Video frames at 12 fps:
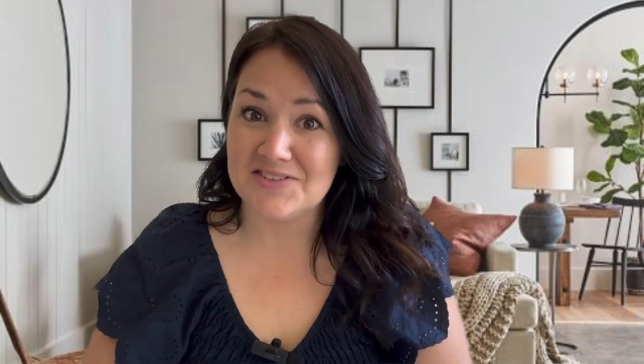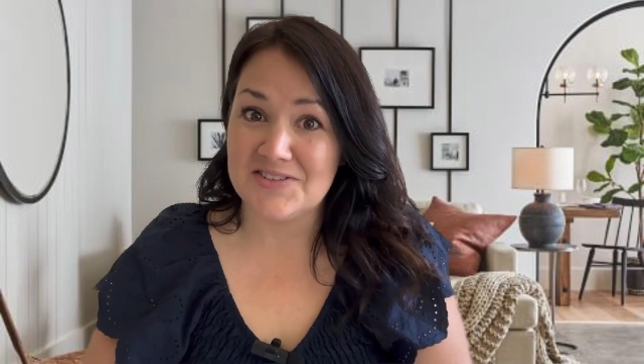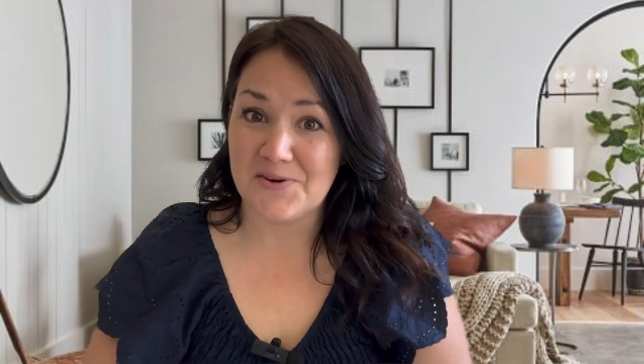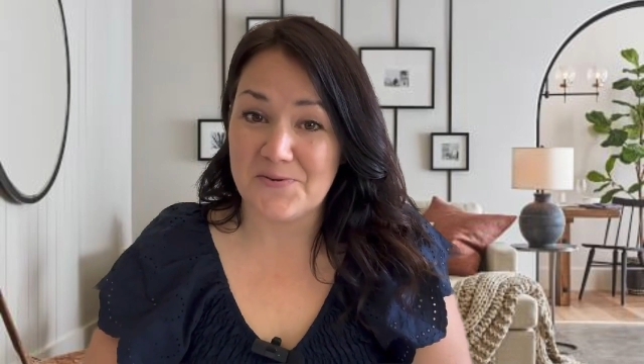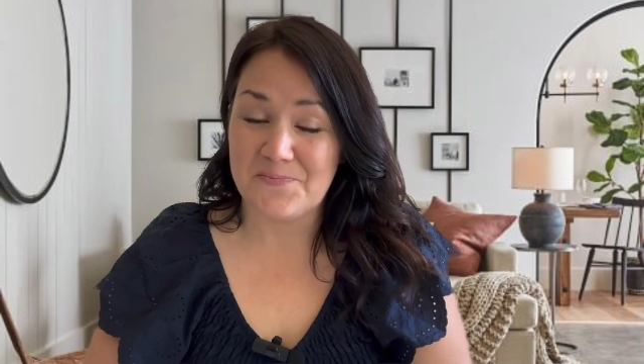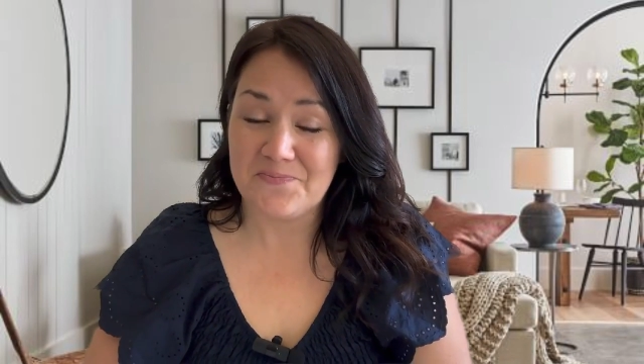
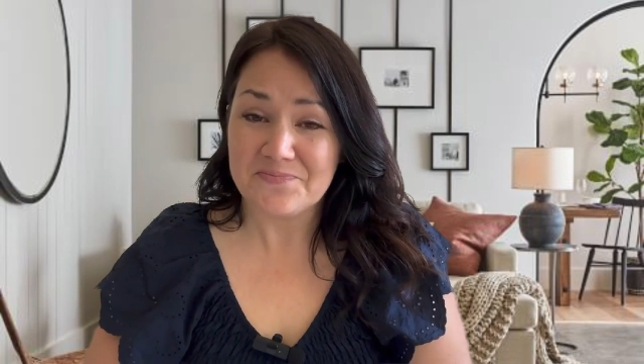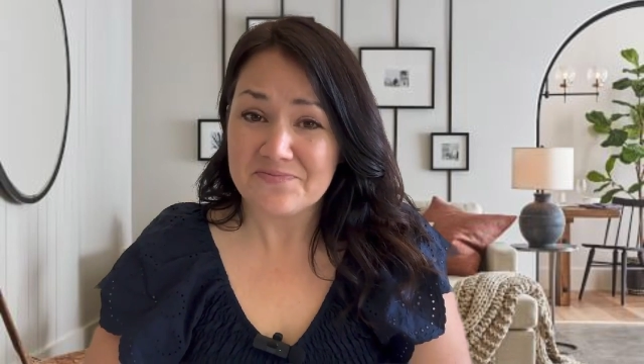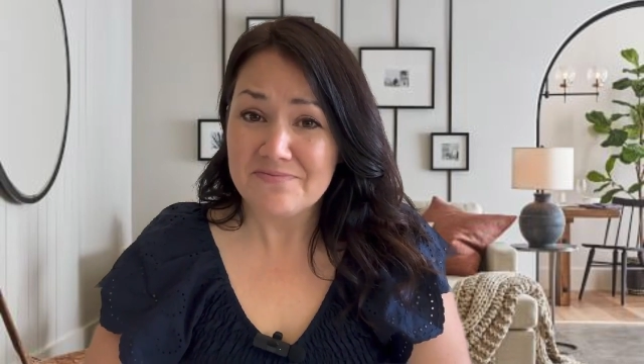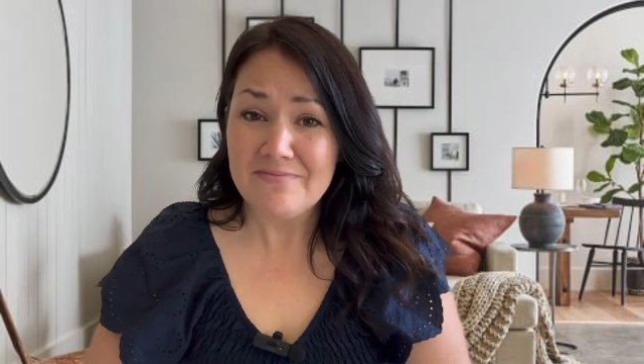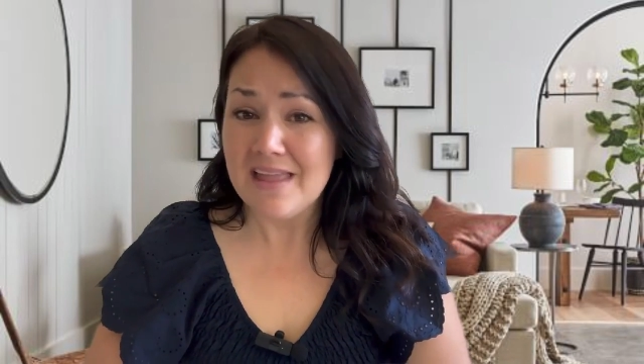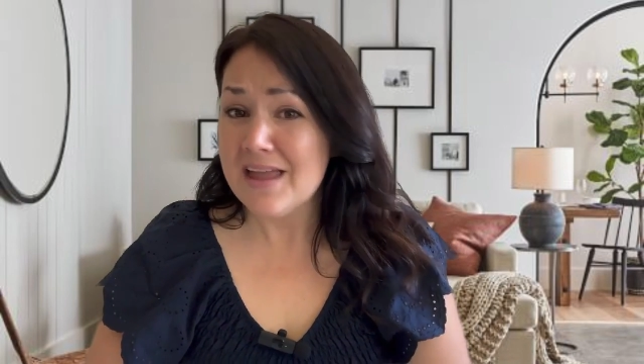So
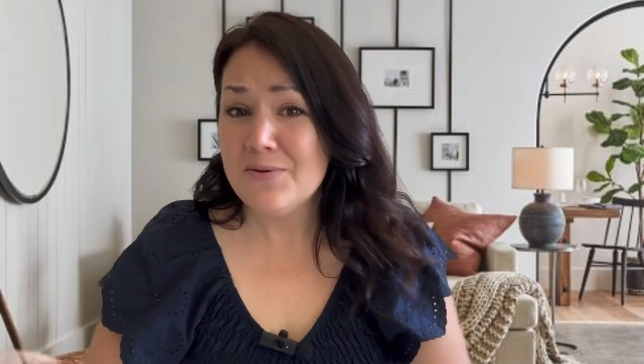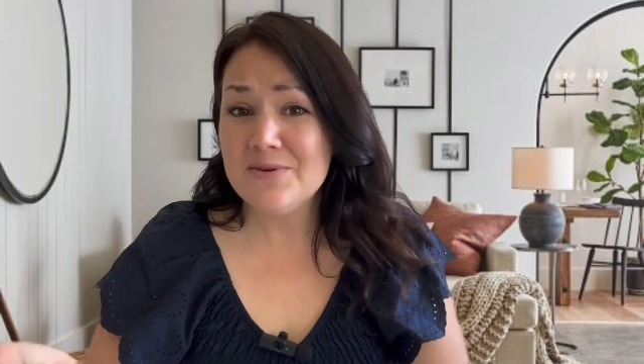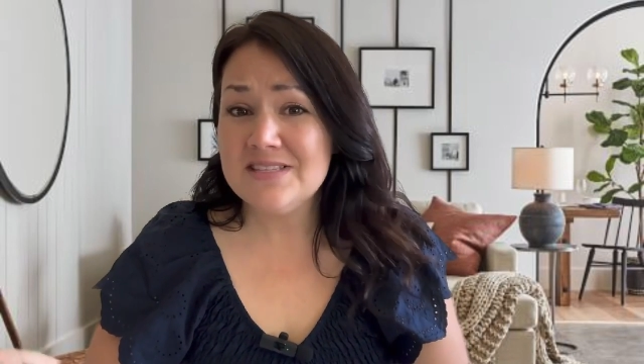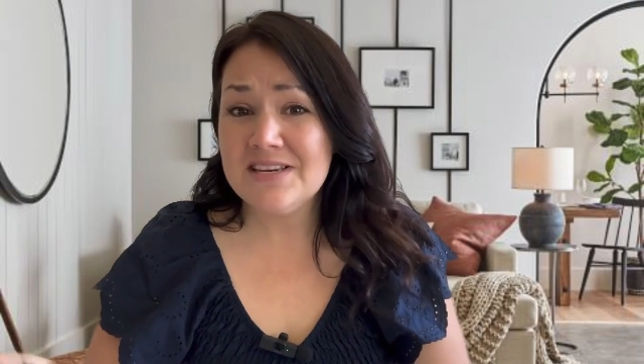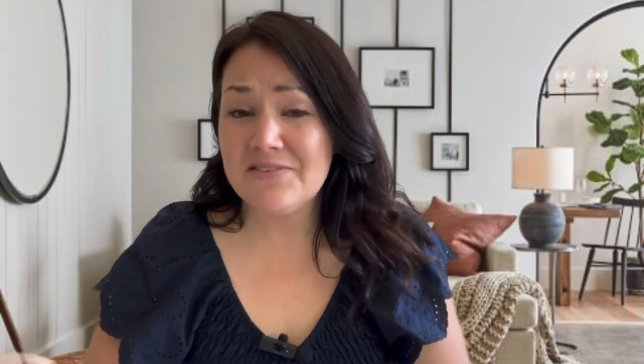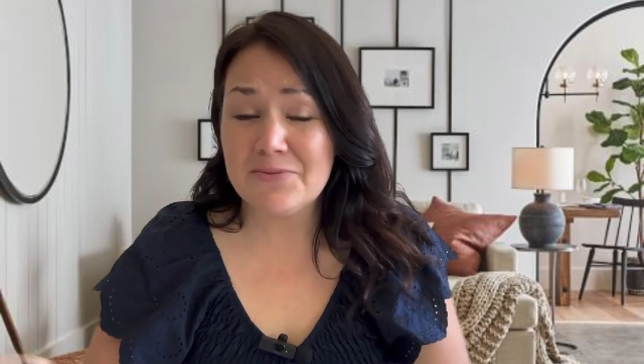I
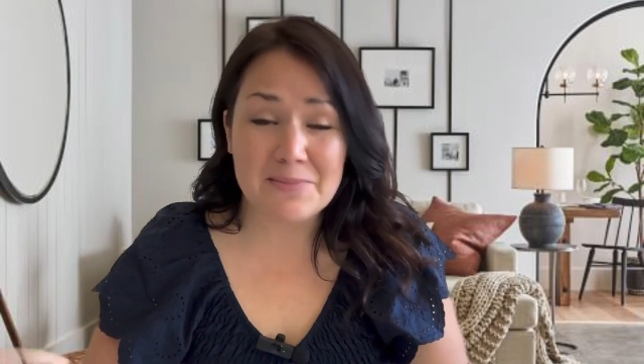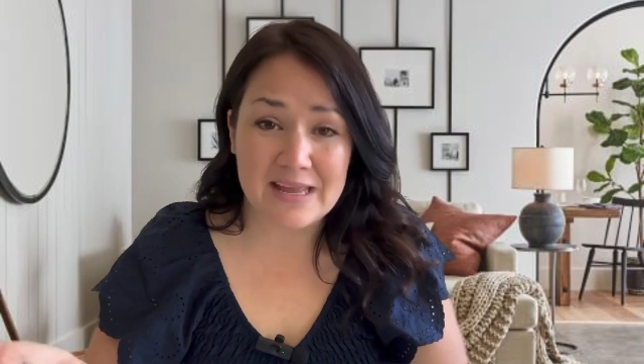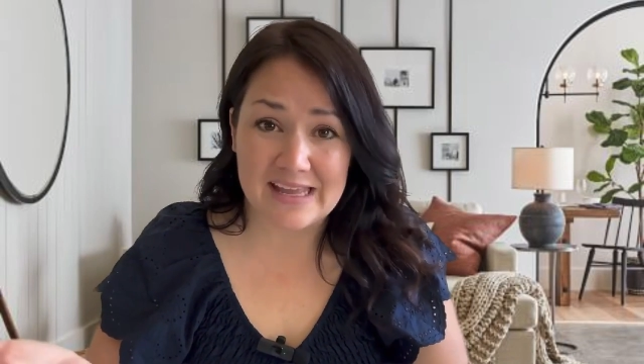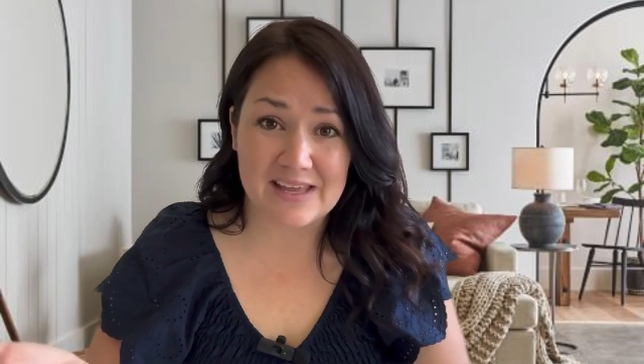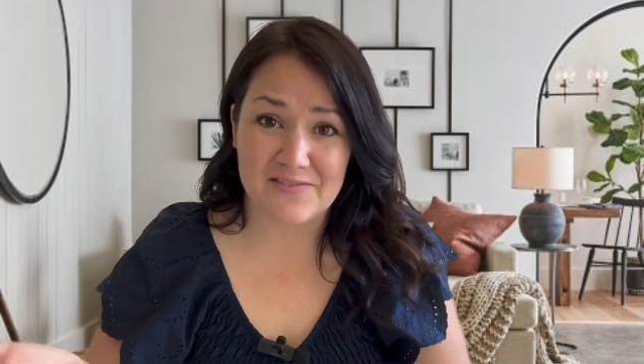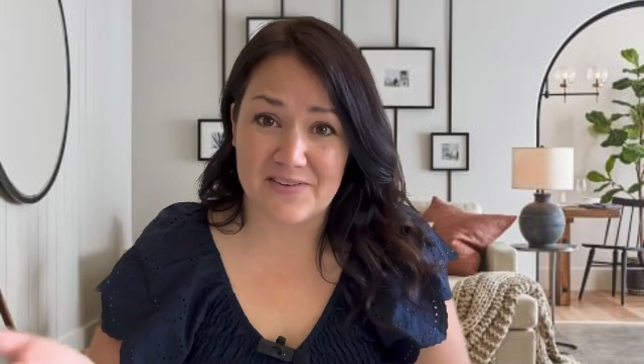wasn't even
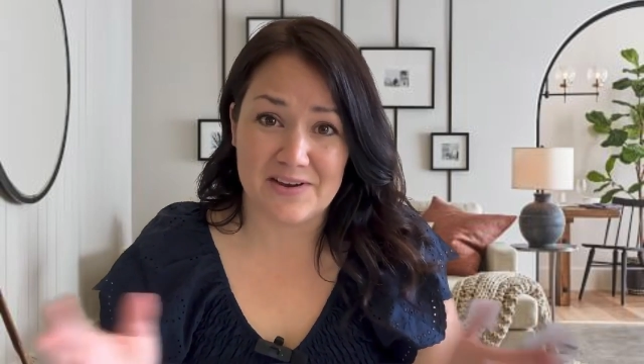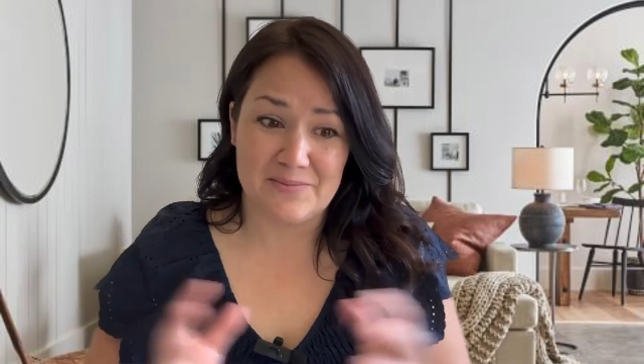making very